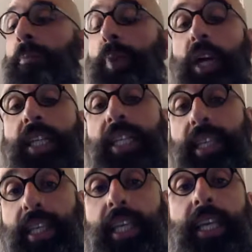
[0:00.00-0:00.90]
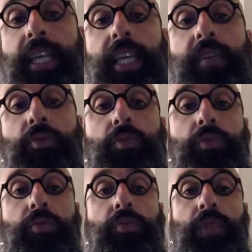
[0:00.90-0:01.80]
but he
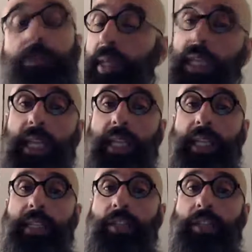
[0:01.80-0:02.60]
immediately